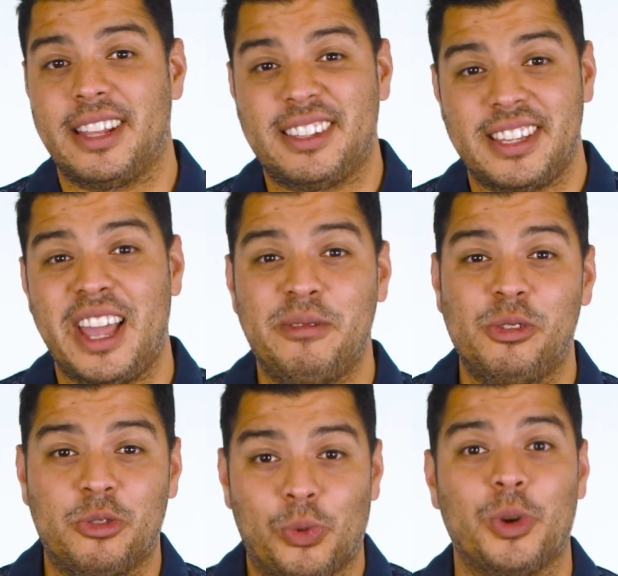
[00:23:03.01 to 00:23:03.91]
that
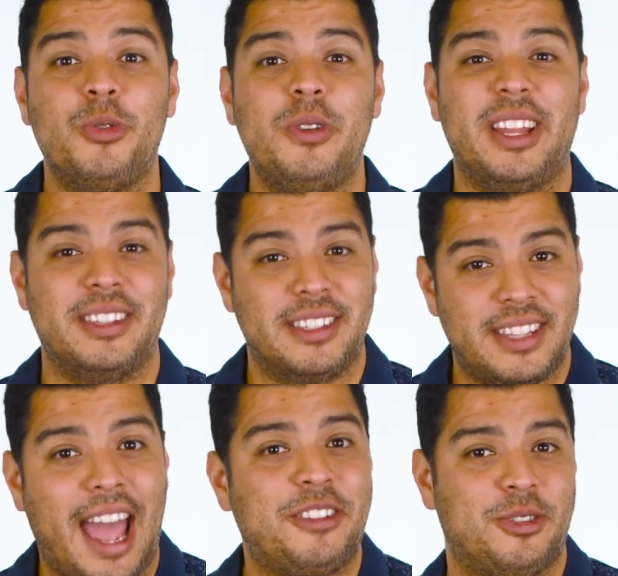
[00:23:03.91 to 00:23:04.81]
Samuel grew in
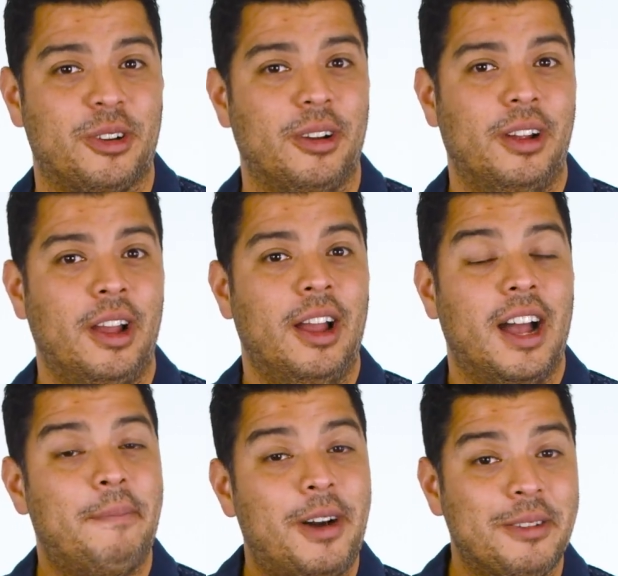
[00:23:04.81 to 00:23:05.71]
stature
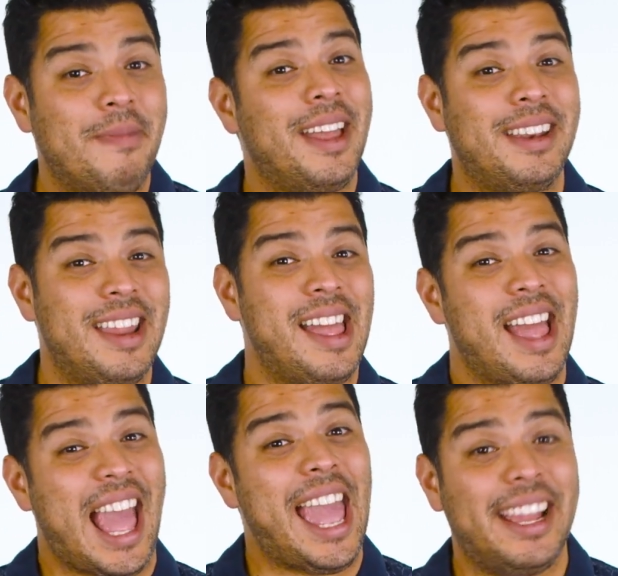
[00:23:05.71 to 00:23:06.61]
among men
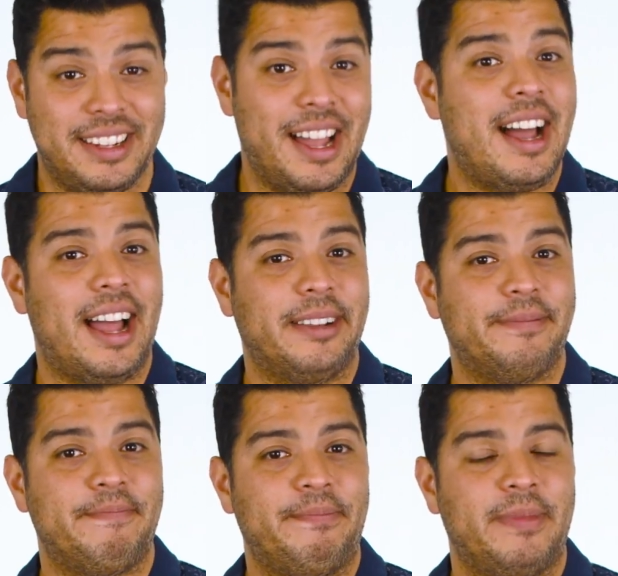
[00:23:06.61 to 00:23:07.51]
and God.
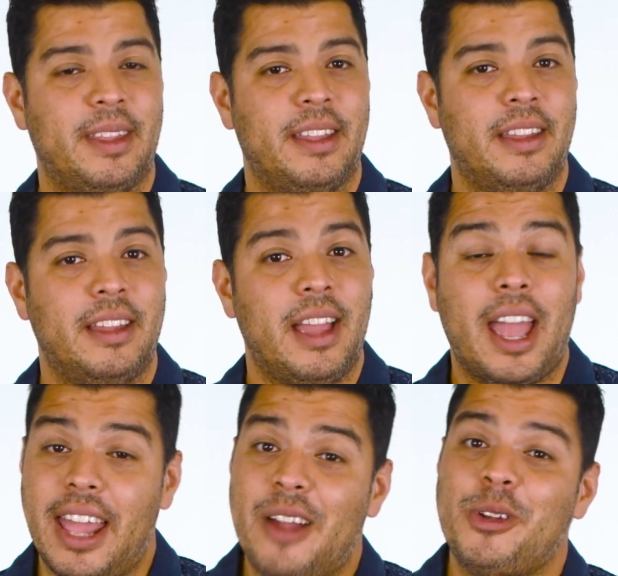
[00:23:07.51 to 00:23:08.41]

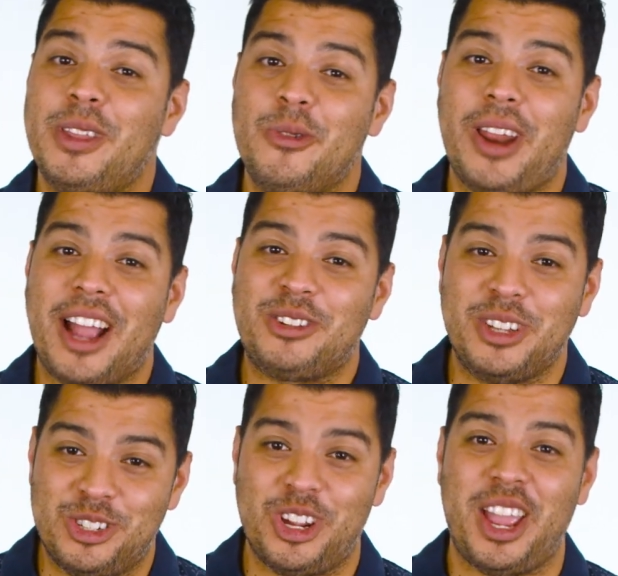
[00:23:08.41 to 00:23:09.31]
And everything would
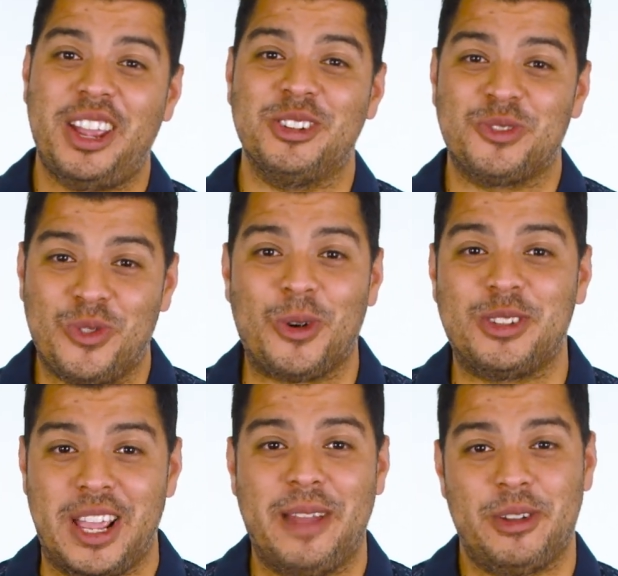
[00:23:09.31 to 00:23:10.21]
actually change for
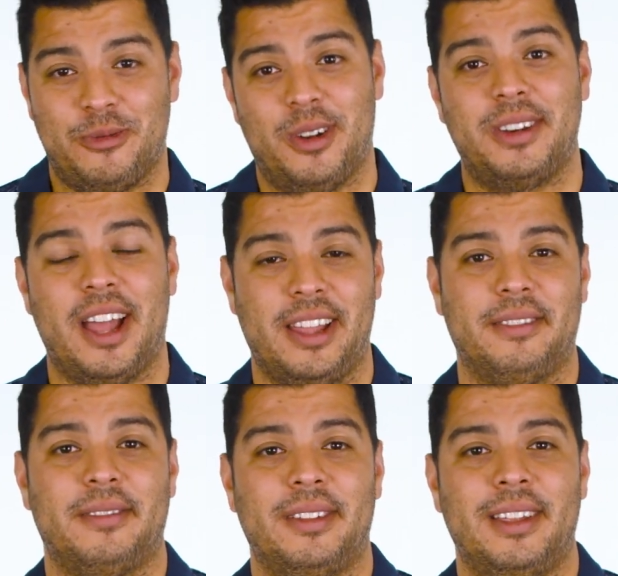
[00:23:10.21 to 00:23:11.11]
Samuel one night.
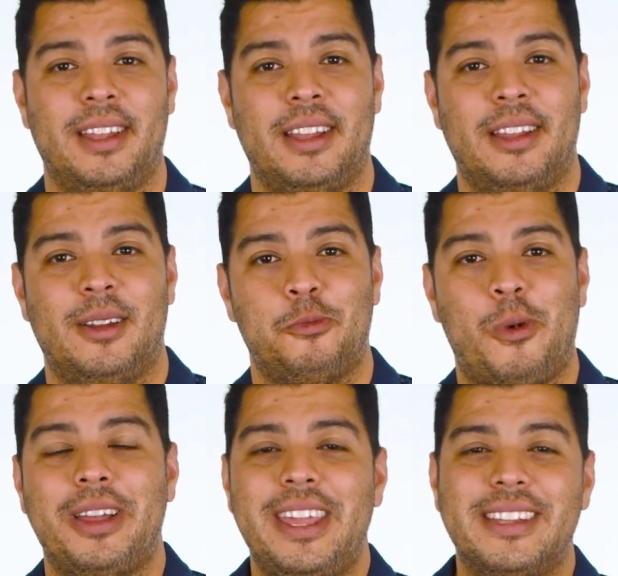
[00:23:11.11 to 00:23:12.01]

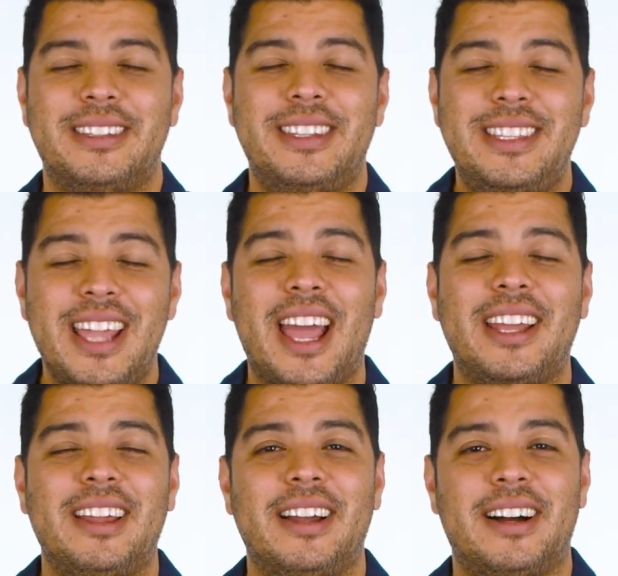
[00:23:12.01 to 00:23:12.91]
While he is
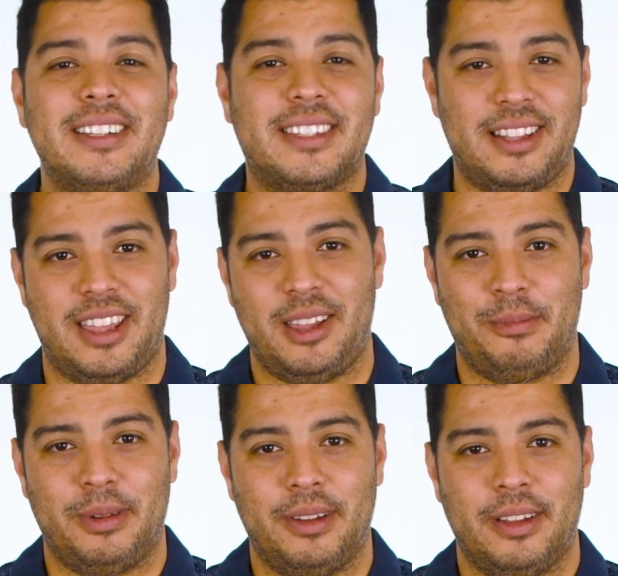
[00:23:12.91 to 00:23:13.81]
dead
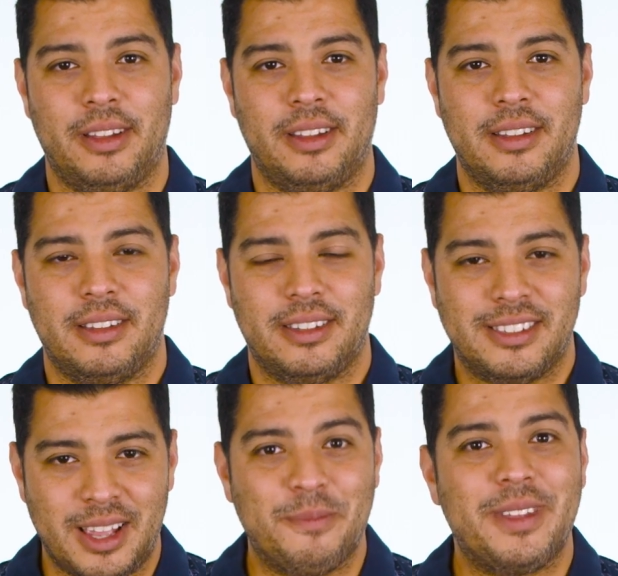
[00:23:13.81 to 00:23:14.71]
asleep,
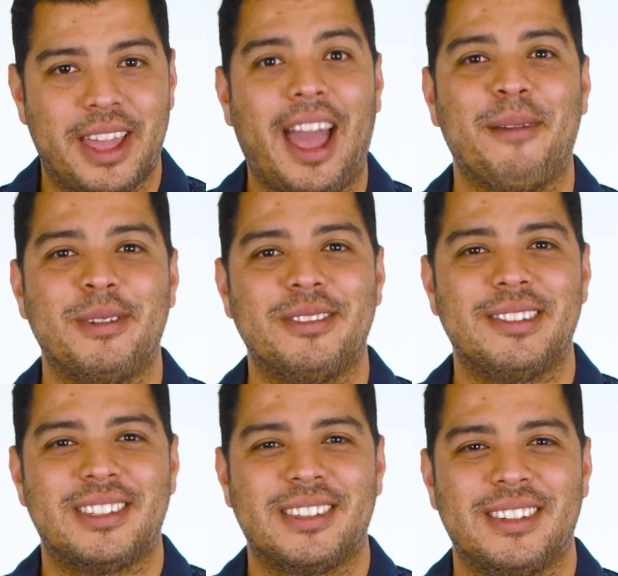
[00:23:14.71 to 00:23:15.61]
something
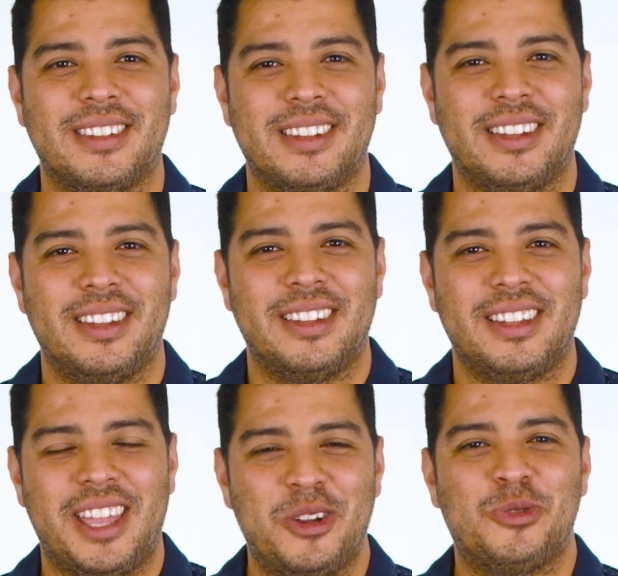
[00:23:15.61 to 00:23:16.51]
happens.
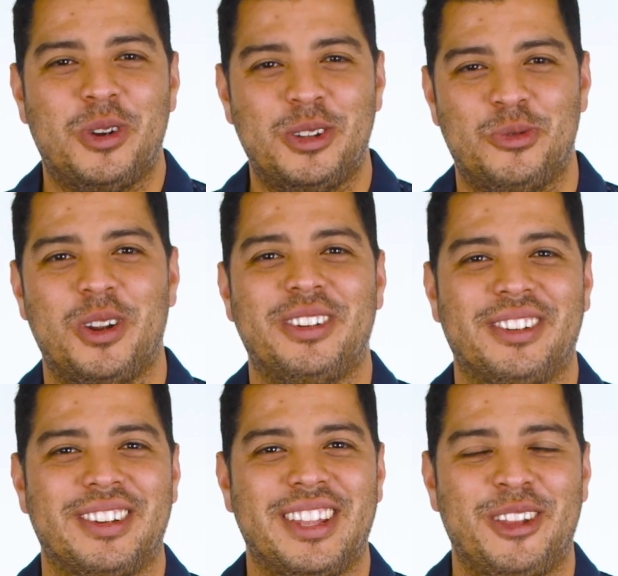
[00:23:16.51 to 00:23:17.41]
Here's what is
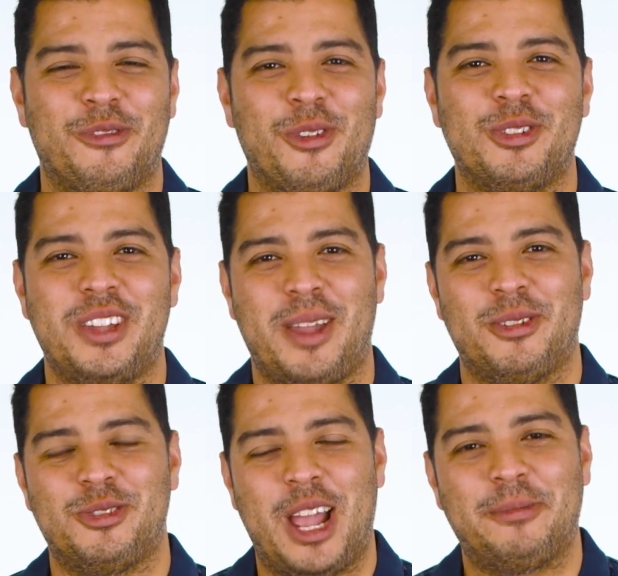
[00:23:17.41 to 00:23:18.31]
written in 1
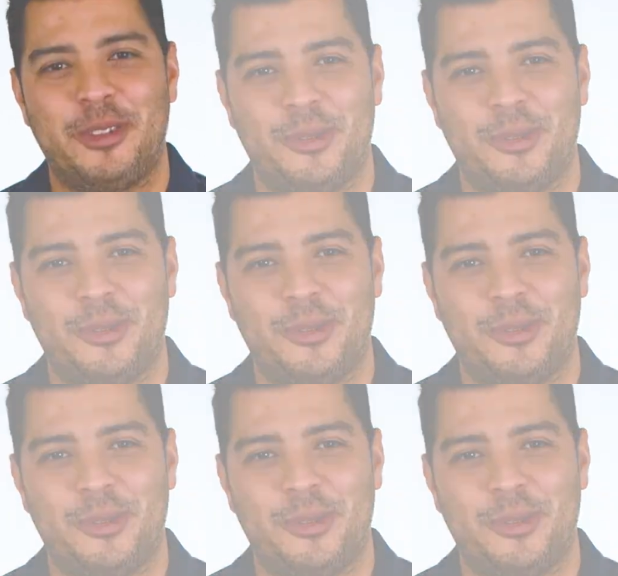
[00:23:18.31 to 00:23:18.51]
Samuel chapter